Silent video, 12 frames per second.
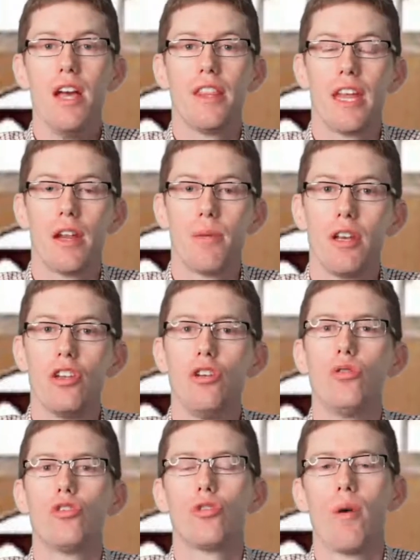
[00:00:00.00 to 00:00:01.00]
that
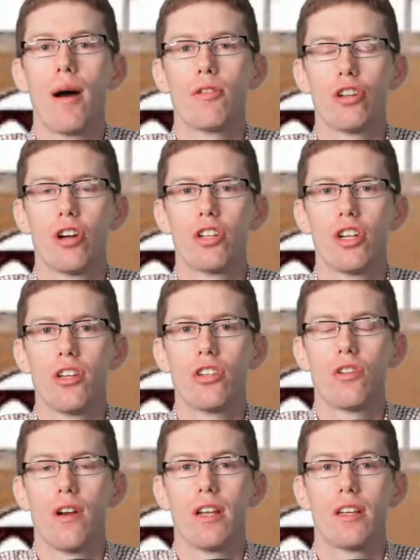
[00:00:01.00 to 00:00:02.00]
used throughout church
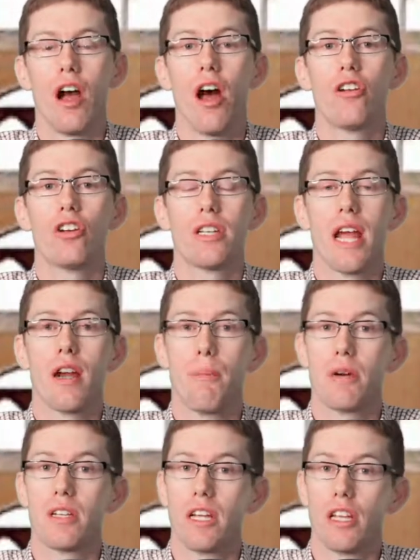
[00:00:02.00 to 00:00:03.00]
history to understand a
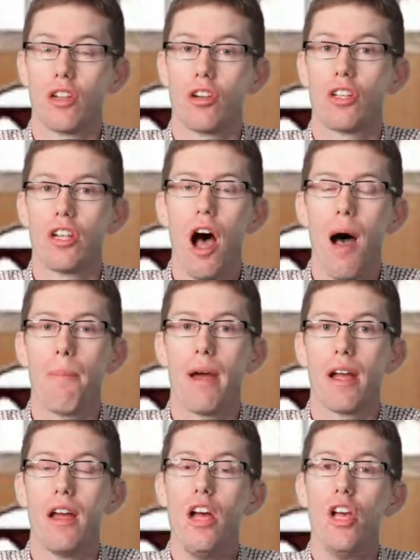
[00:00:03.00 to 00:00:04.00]
particular topic,